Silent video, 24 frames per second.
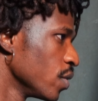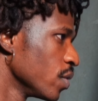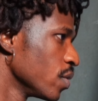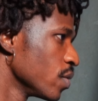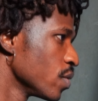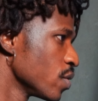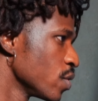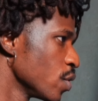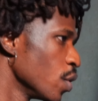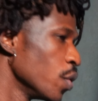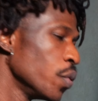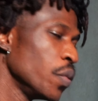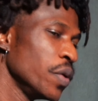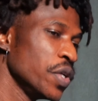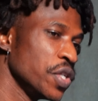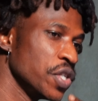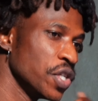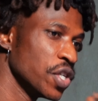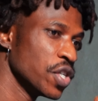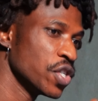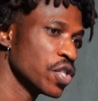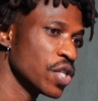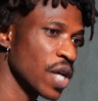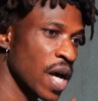so which
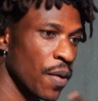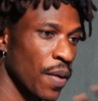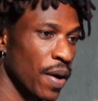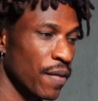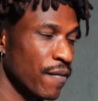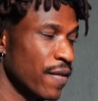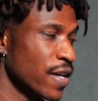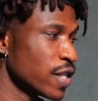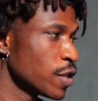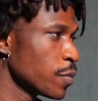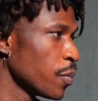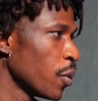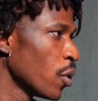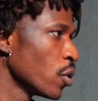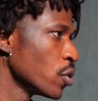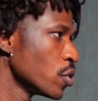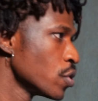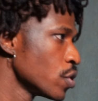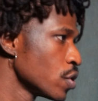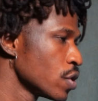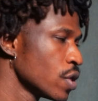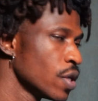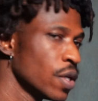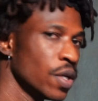is our
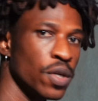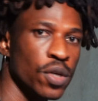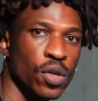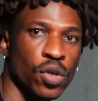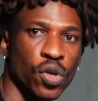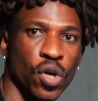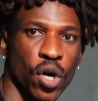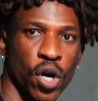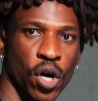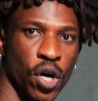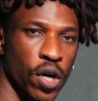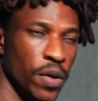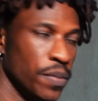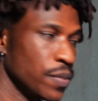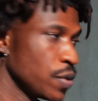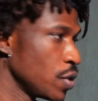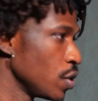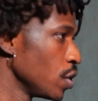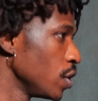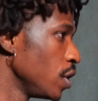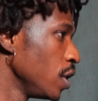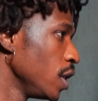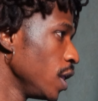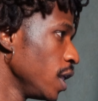response
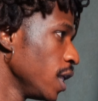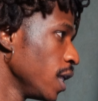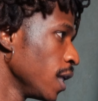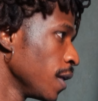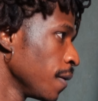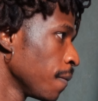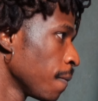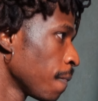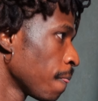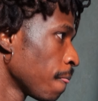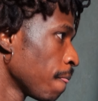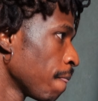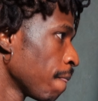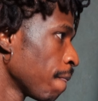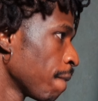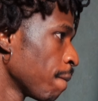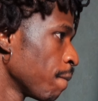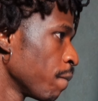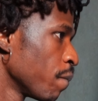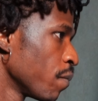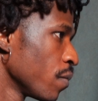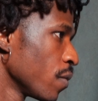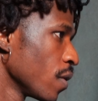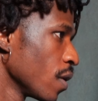to the
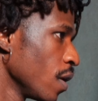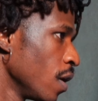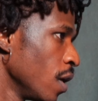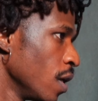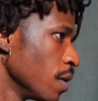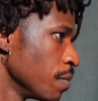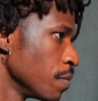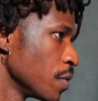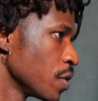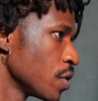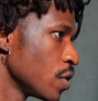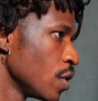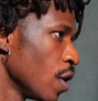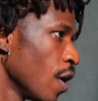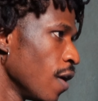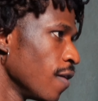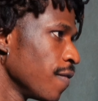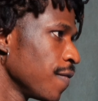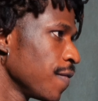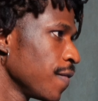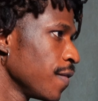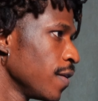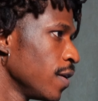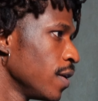
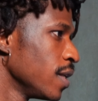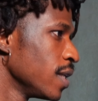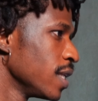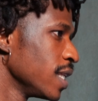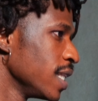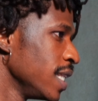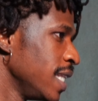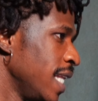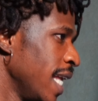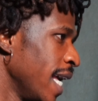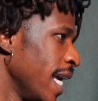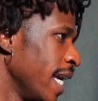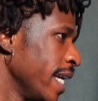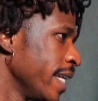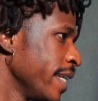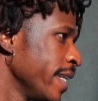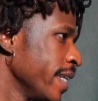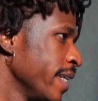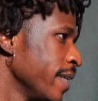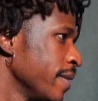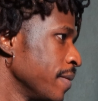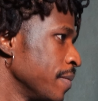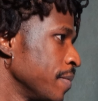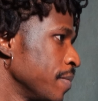stuff.
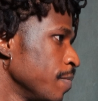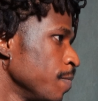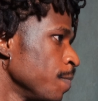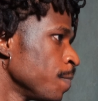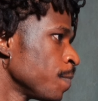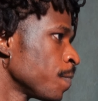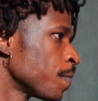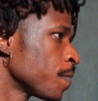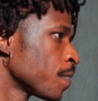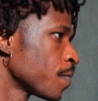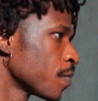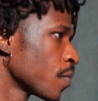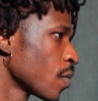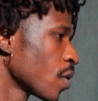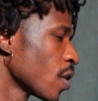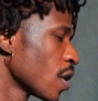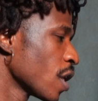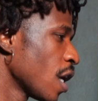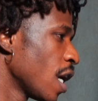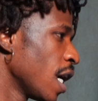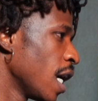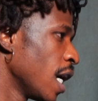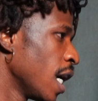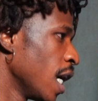Then
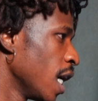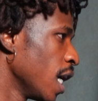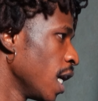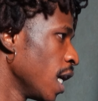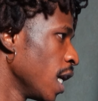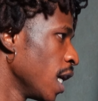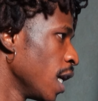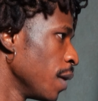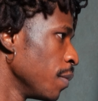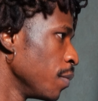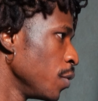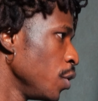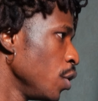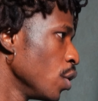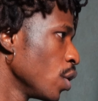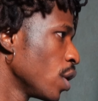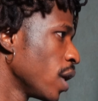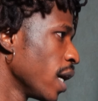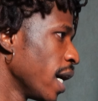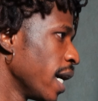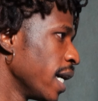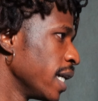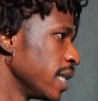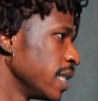you
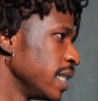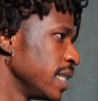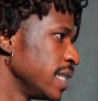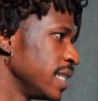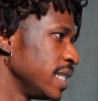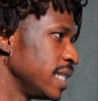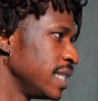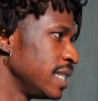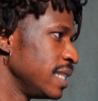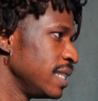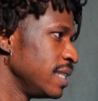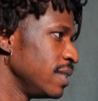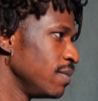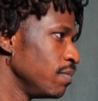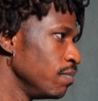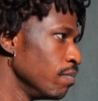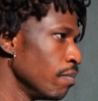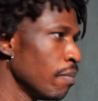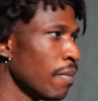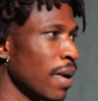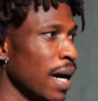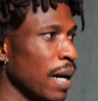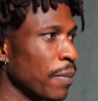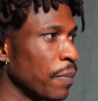can
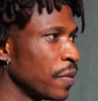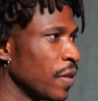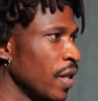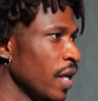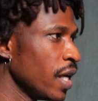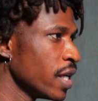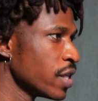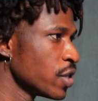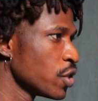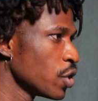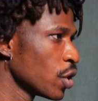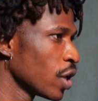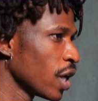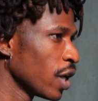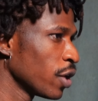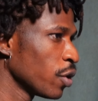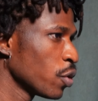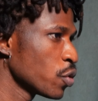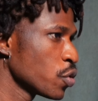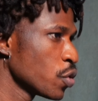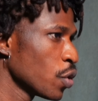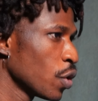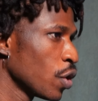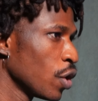map this. You can
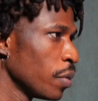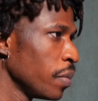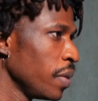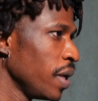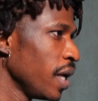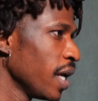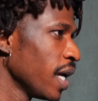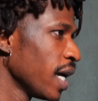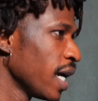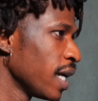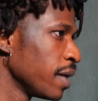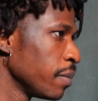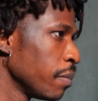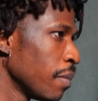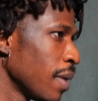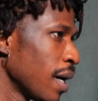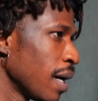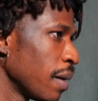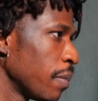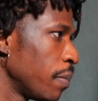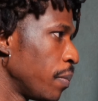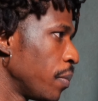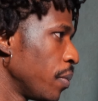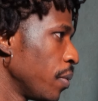also come here and
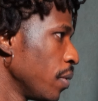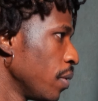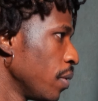map